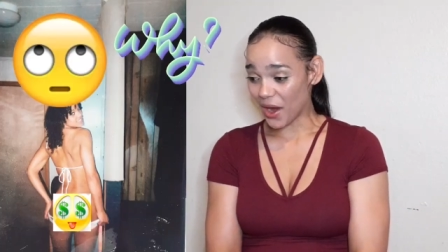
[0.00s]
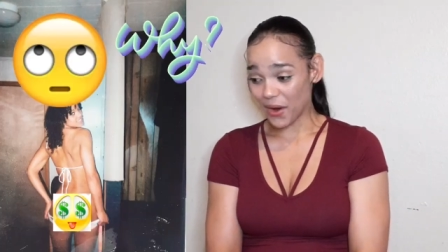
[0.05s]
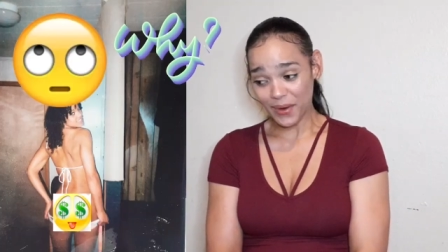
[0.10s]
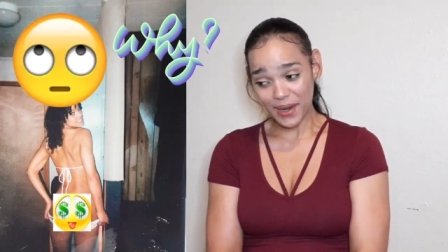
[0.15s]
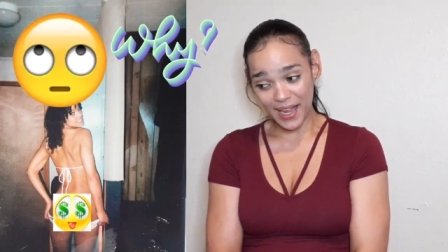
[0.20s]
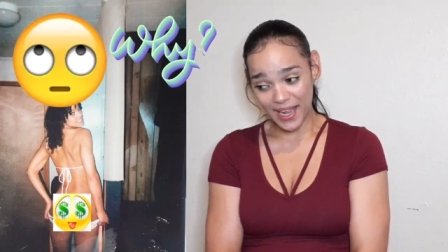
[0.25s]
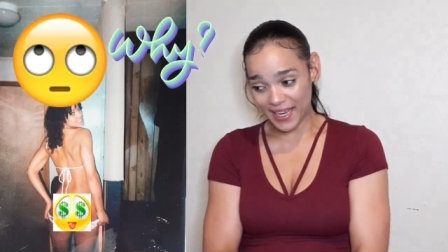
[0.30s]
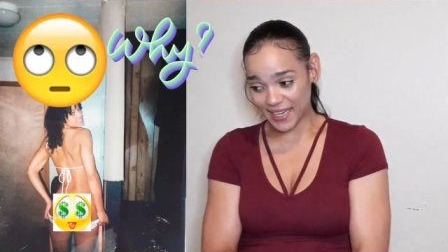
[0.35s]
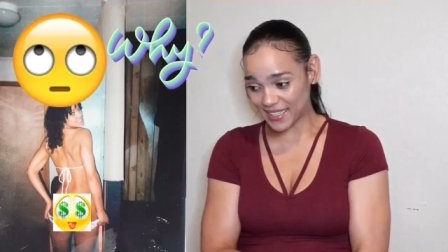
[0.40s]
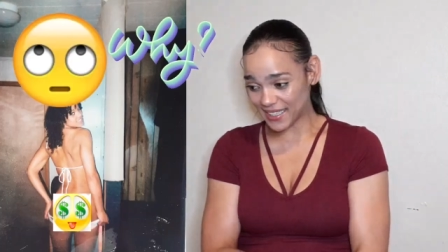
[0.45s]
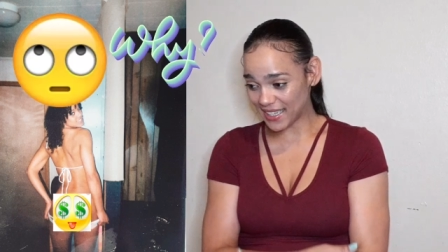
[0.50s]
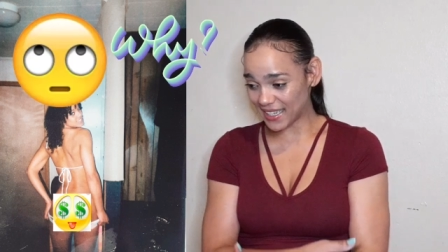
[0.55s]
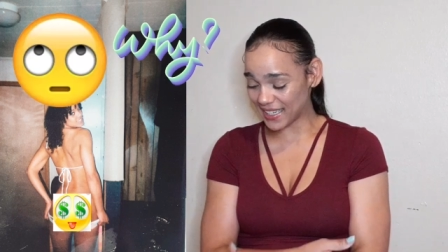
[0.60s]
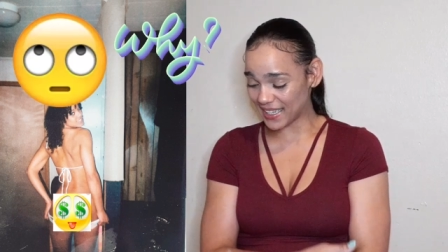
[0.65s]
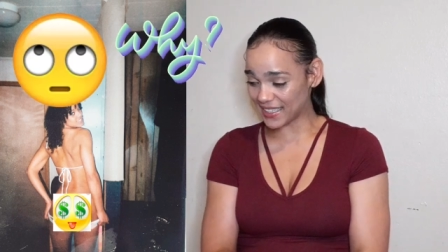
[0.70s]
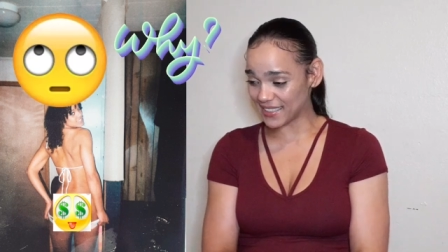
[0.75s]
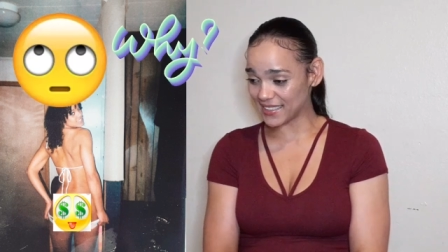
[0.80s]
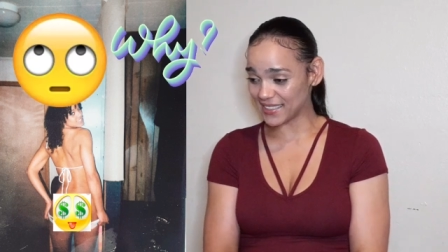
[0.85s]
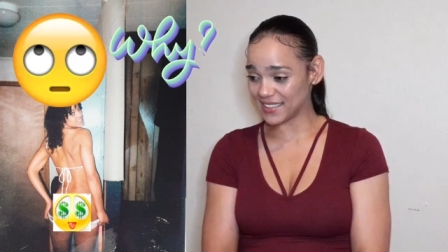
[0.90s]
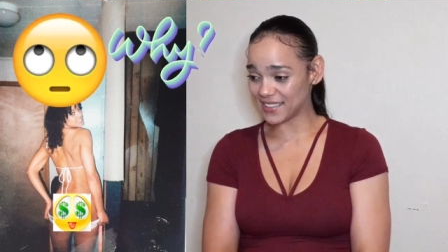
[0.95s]
Okay,
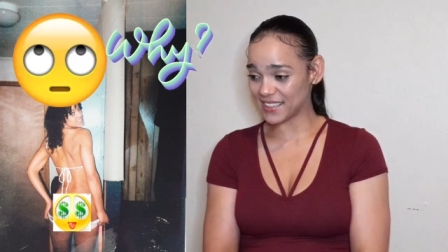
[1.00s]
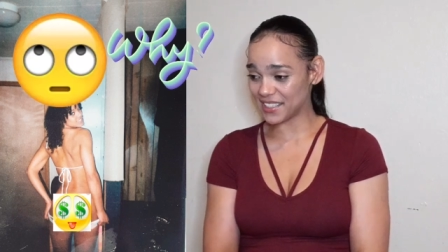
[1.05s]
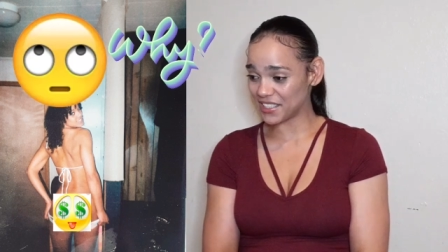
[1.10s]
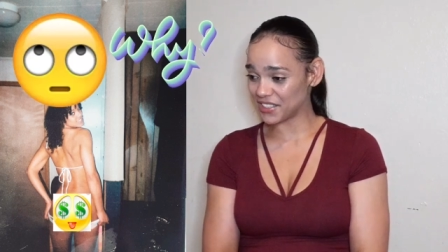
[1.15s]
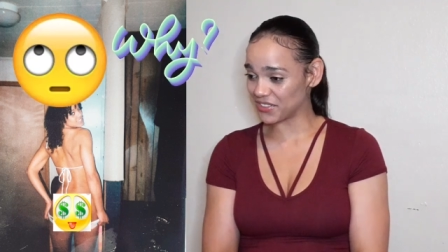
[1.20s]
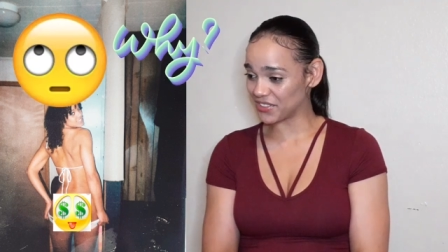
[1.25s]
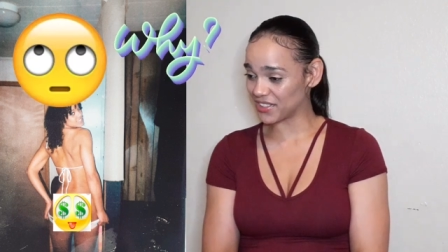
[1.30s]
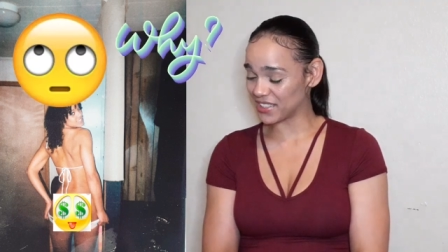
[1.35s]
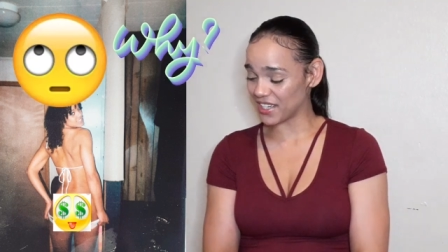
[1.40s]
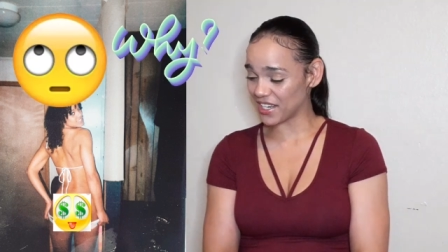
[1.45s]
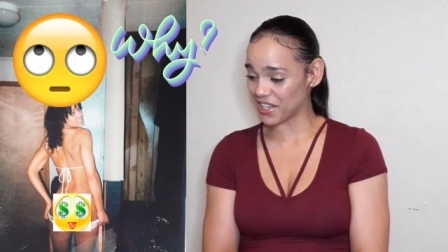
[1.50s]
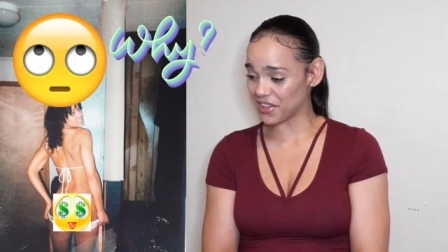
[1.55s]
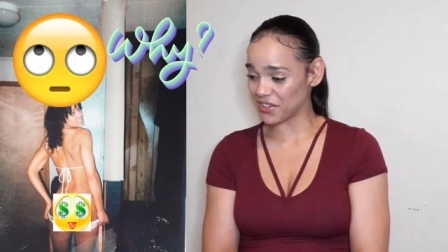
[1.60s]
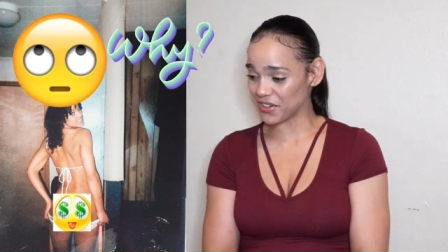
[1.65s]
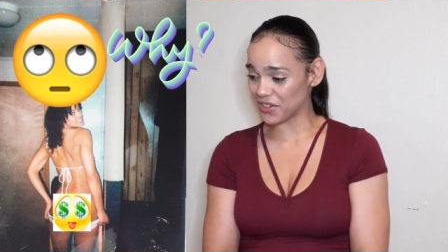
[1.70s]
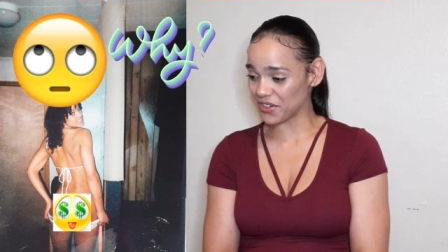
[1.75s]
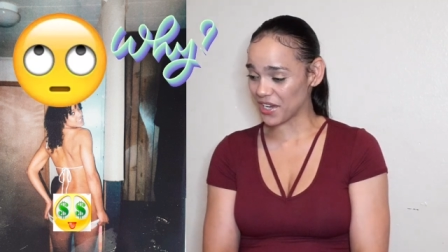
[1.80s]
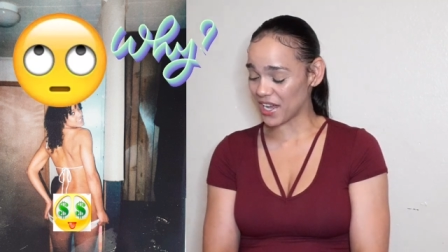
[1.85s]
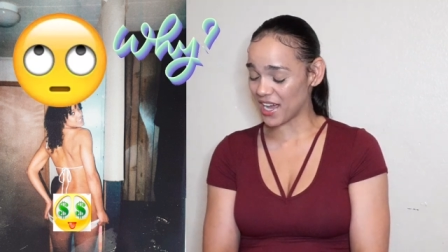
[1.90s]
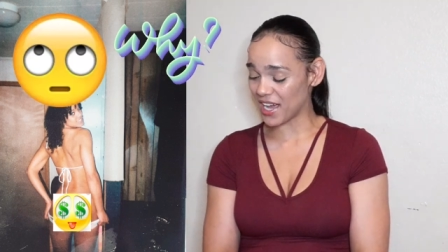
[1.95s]
and here's
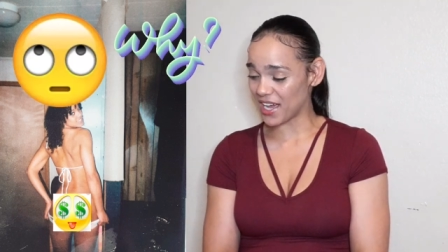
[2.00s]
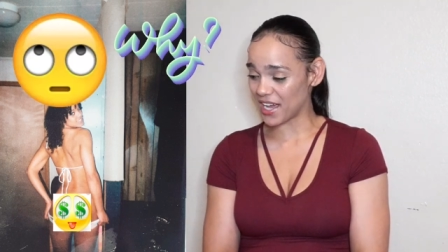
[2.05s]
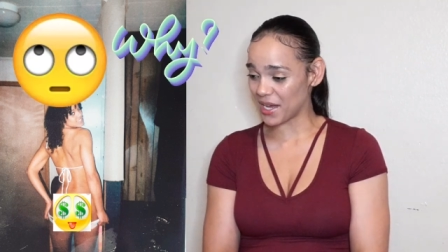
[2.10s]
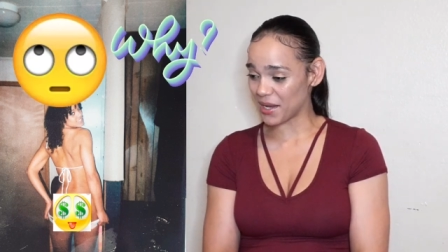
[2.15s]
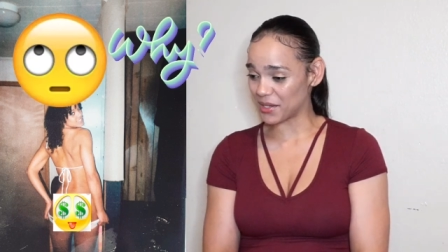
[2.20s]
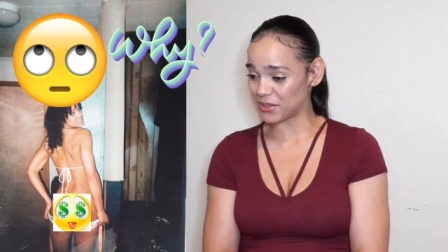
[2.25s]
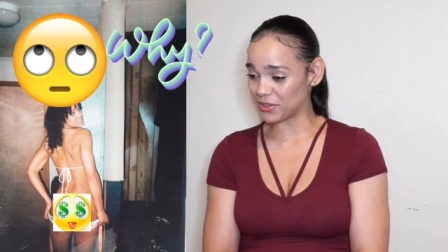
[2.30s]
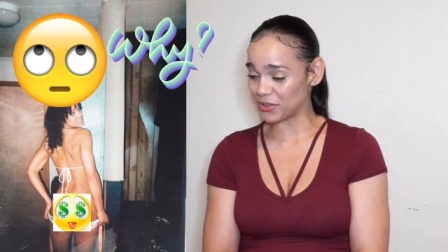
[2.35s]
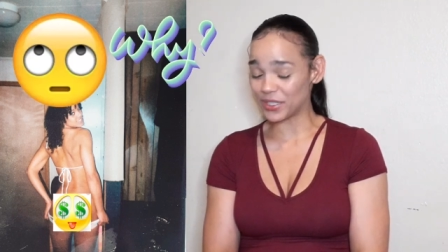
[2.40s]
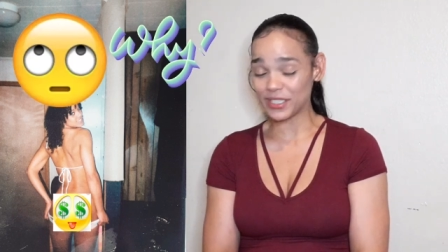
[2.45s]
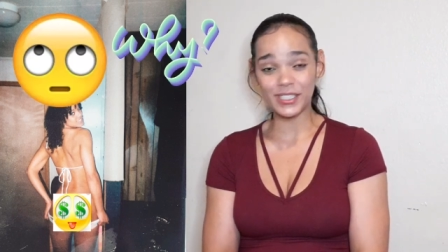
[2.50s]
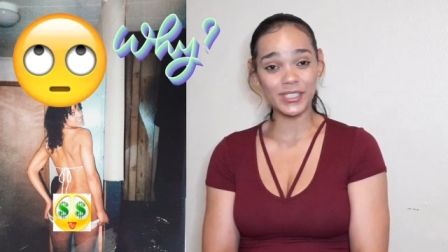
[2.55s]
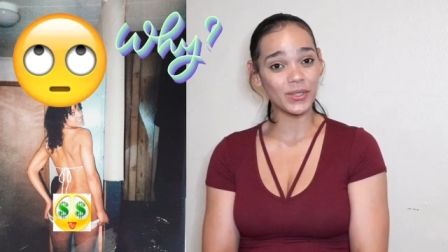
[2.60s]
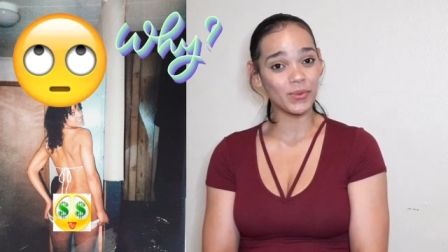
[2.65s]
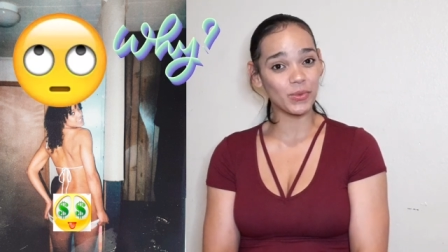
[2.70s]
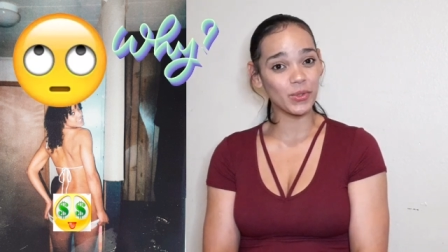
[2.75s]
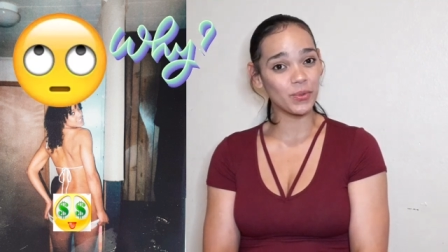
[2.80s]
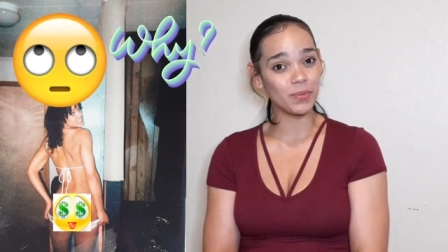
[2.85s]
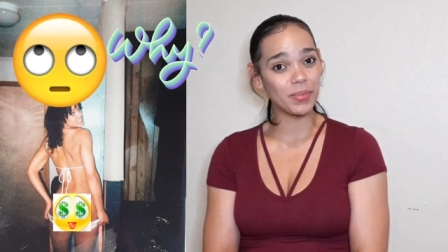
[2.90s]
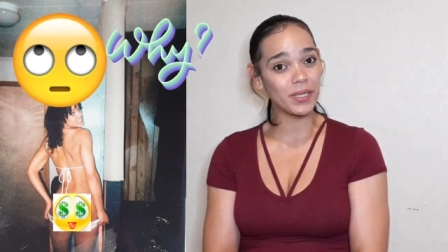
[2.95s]
another uh,
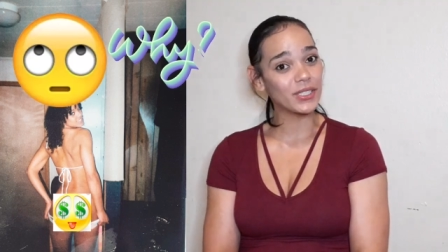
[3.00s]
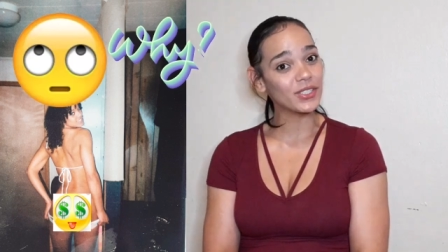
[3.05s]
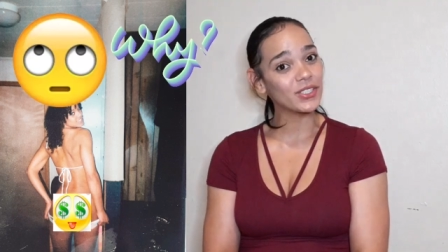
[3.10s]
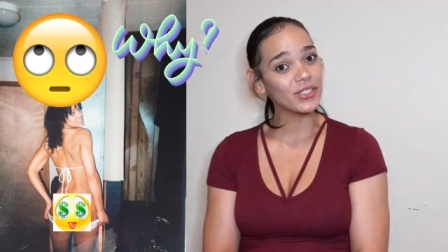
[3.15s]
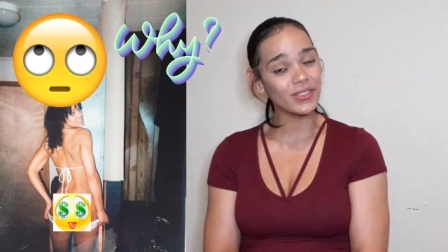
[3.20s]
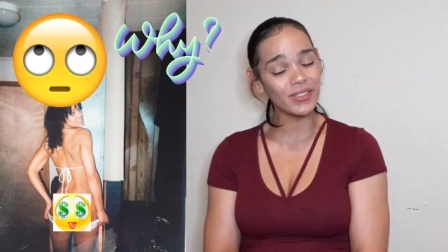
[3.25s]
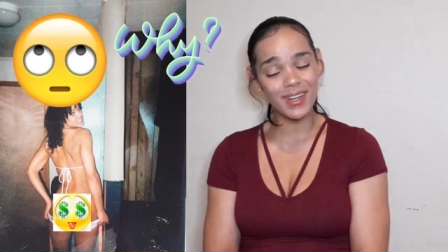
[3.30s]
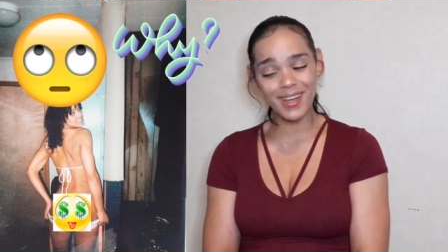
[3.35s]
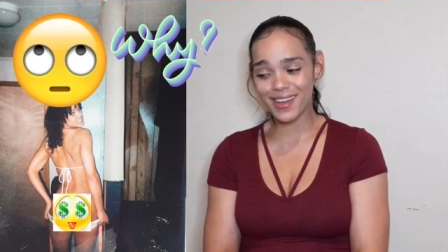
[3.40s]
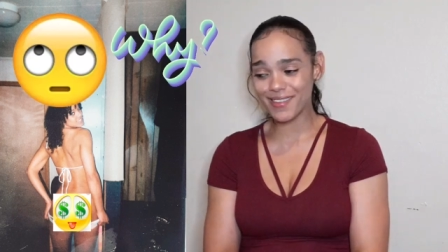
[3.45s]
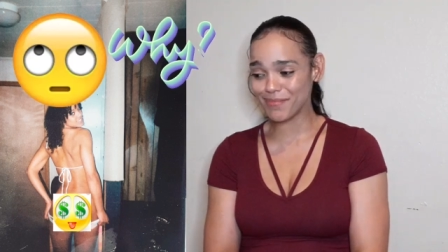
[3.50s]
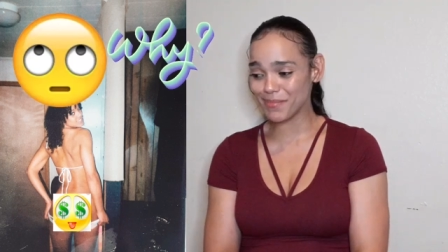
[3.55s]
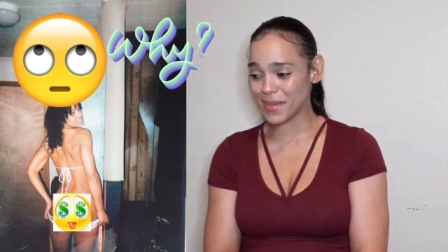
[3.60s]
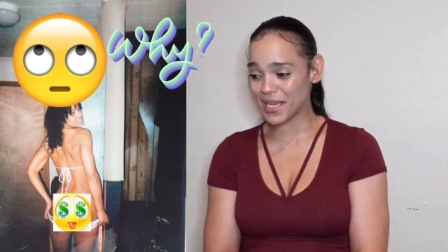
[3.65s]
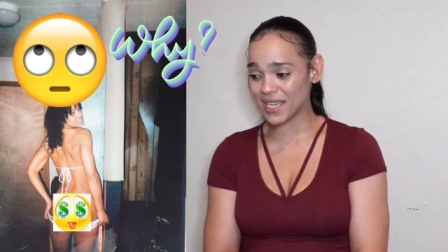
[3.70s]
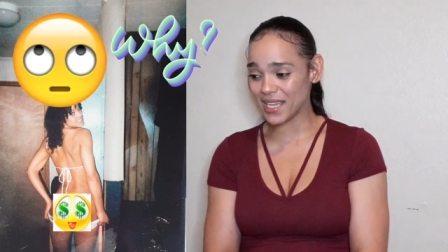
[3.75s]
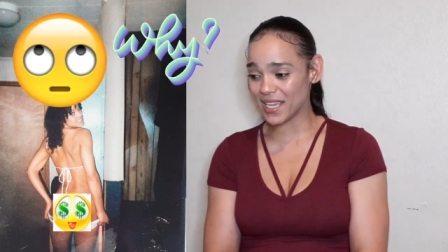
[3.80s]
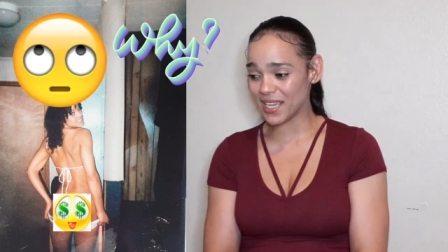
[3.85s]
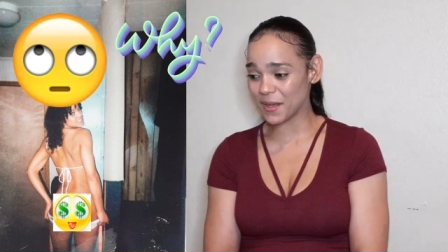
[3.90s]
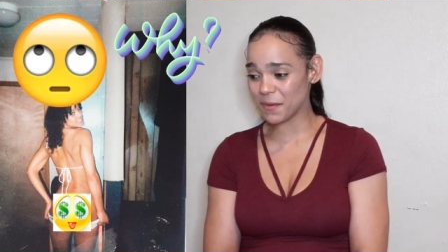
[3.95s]
dressing room picture of
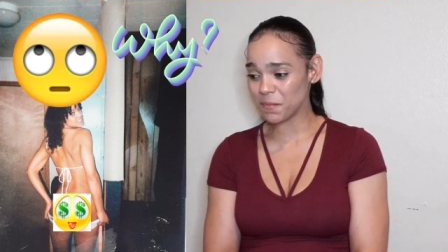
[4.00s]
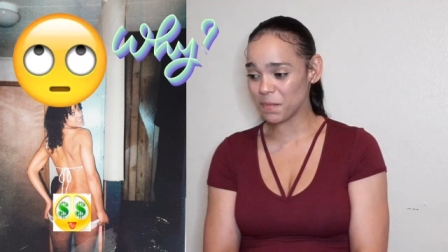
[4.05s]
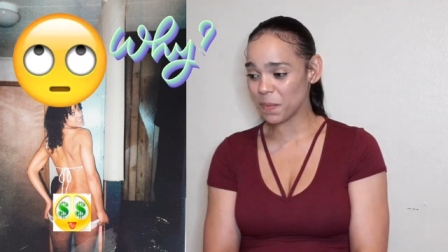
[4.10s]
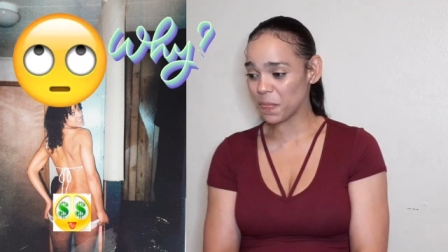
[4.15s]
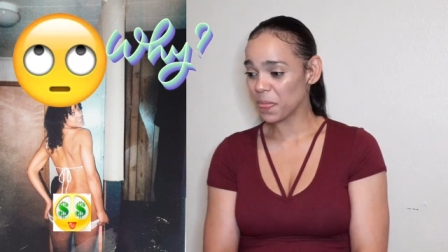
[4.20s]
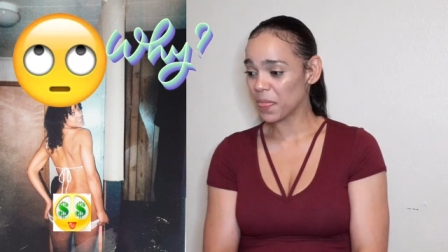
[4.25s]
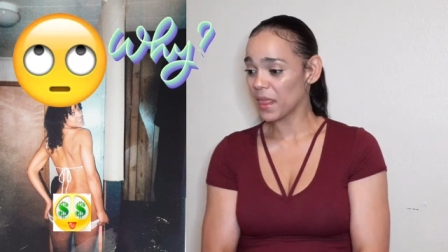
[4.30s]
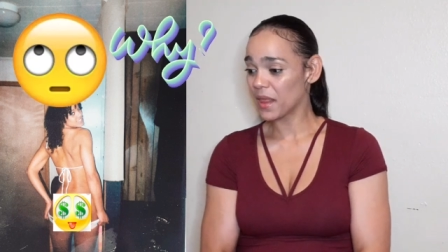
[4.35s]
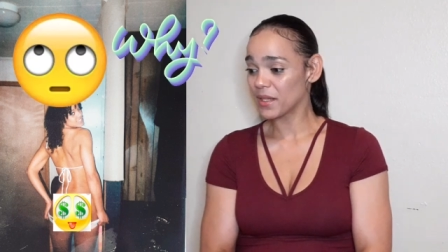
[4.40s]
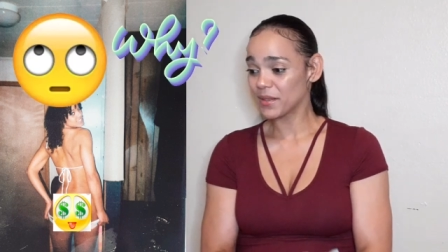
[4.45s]
me